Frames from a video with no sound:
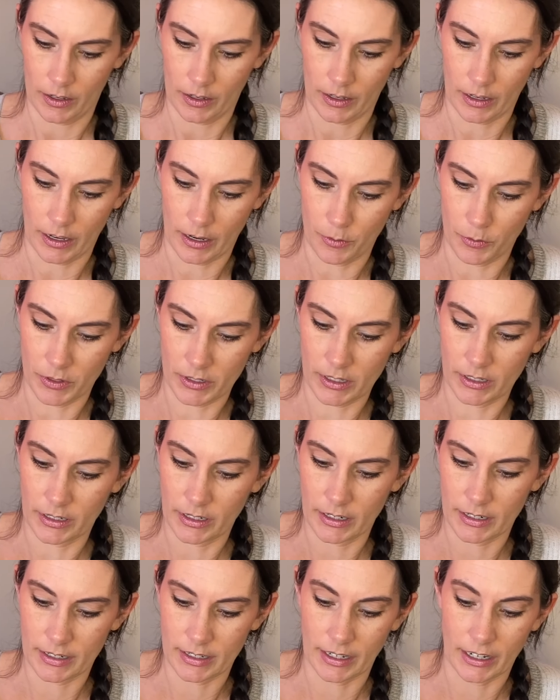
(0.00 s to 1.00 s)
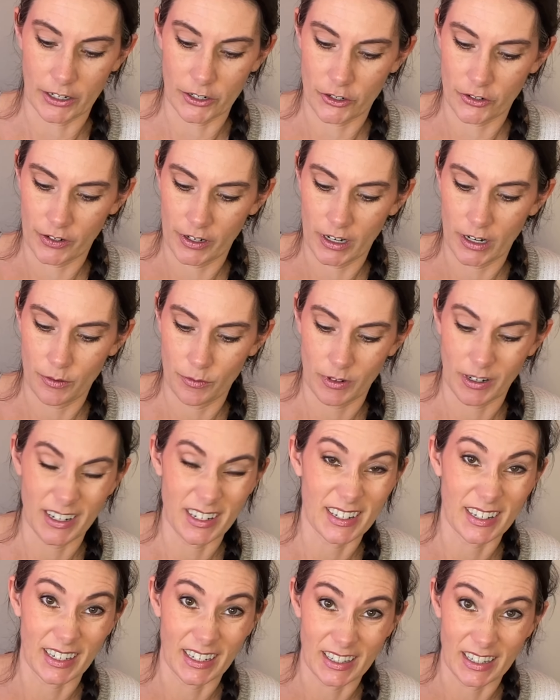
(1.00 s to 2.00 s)
I wasn't exaggerating when I
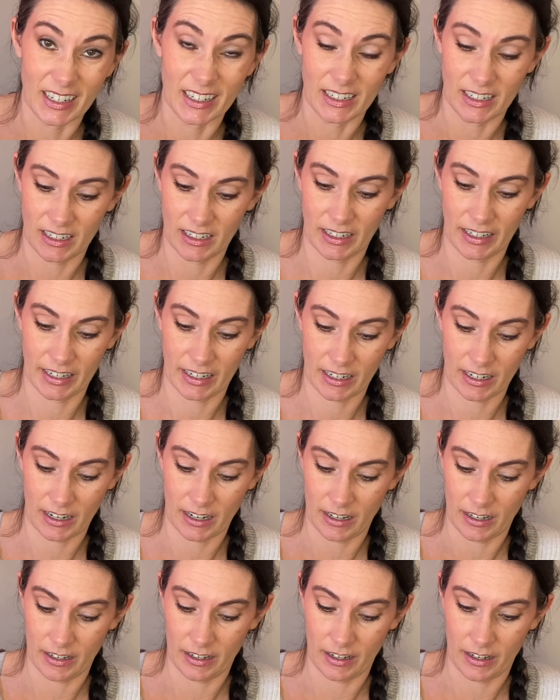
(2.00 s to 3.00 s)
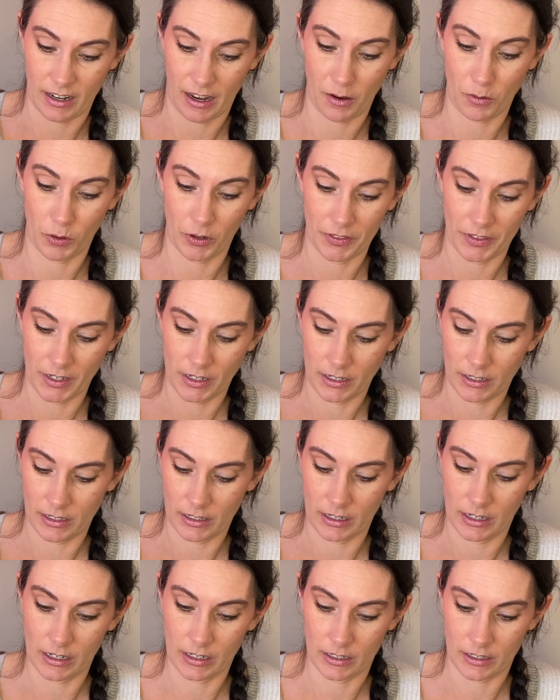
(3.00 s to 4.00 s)
said that, like, I want these
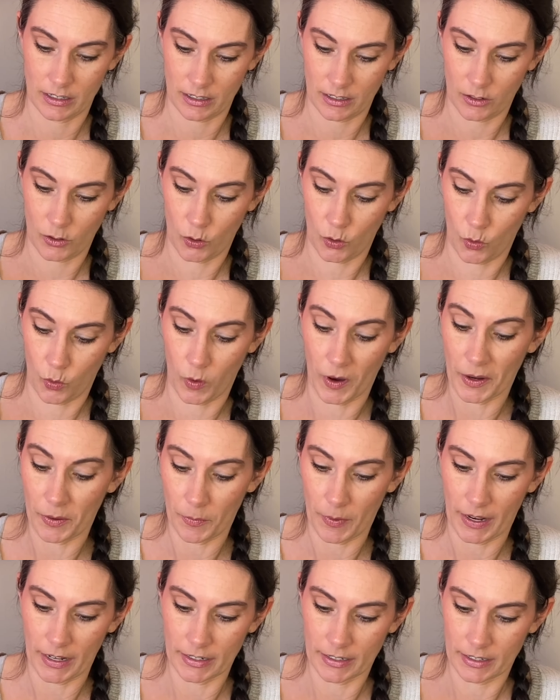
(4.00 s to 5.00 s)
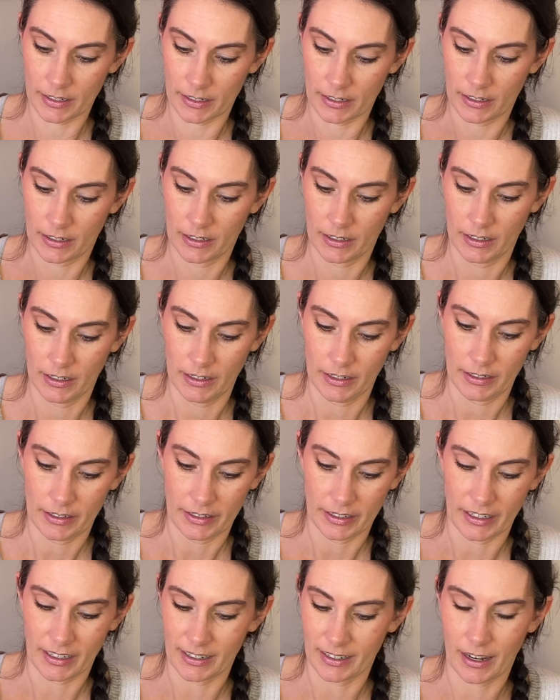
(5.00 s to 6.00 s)
seeds quite wet.
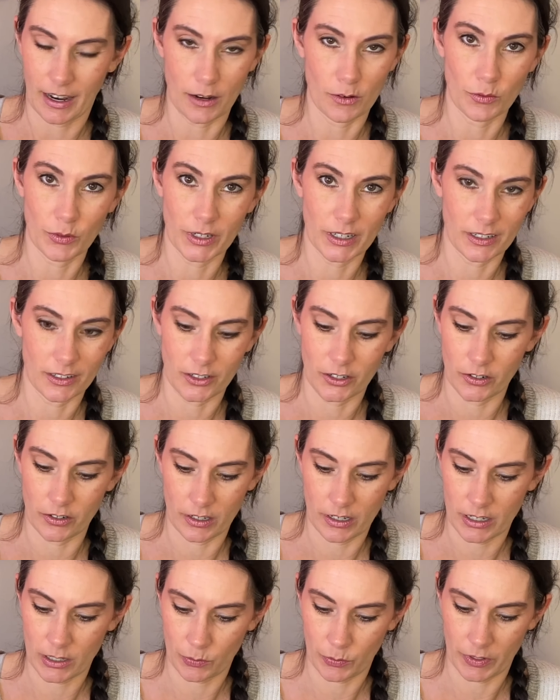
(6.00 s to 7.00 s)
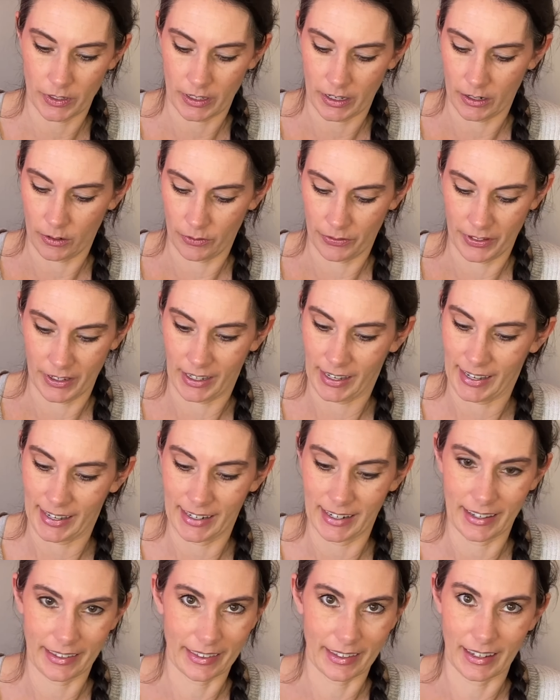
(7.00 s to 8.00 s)
Like, I wouldn't do this with, I don't think,
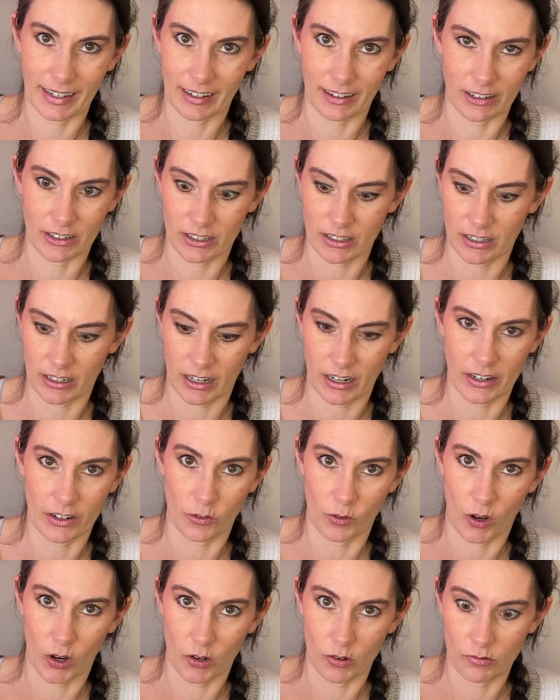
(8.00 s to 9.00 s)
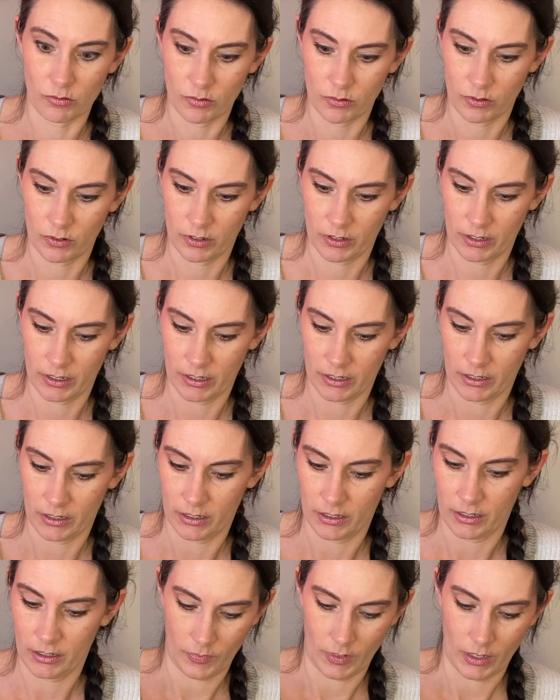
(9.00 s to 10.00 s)
anything else that I grow.
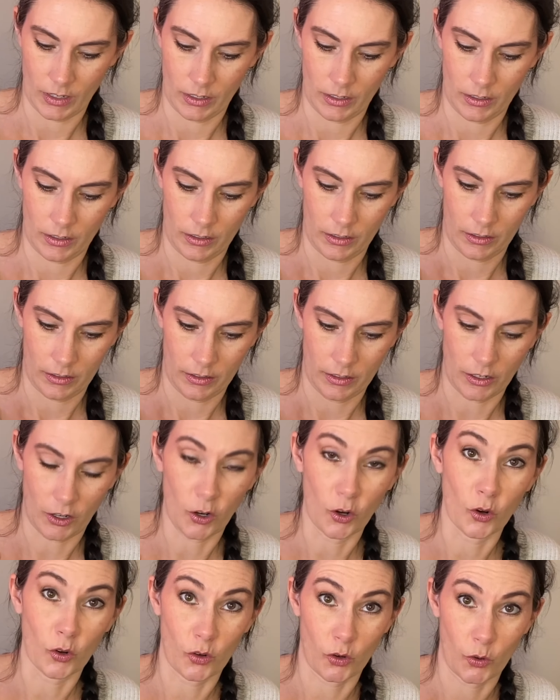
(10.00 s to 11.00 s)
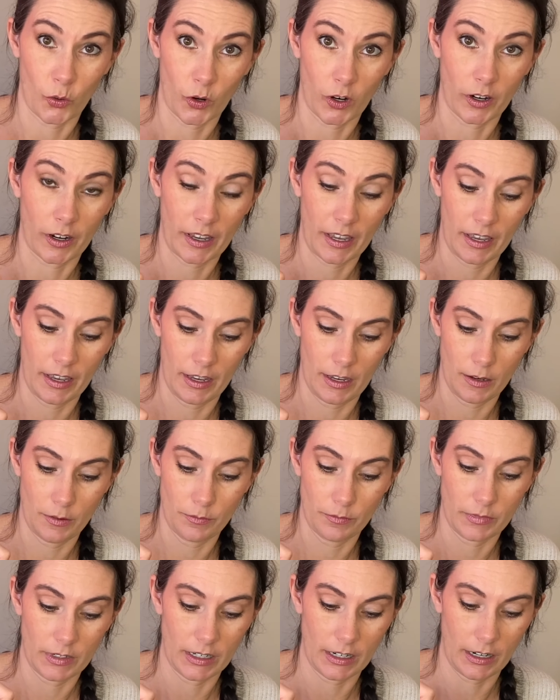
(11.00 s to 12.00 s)
And the cococoir
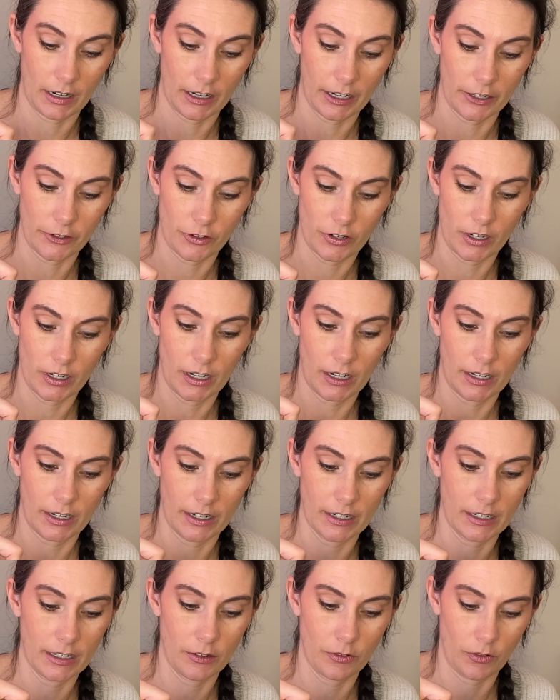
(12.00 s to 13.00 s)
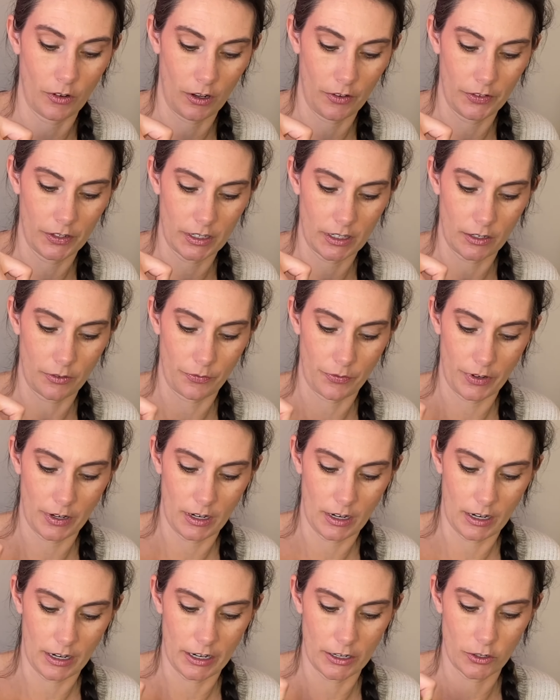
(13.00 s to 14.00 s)
came dehydrated, and I did obviously
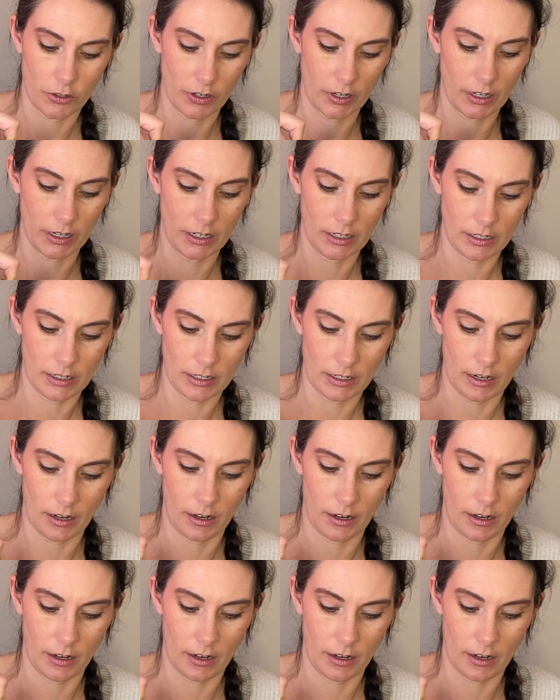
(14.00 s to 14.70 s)
rehydrate it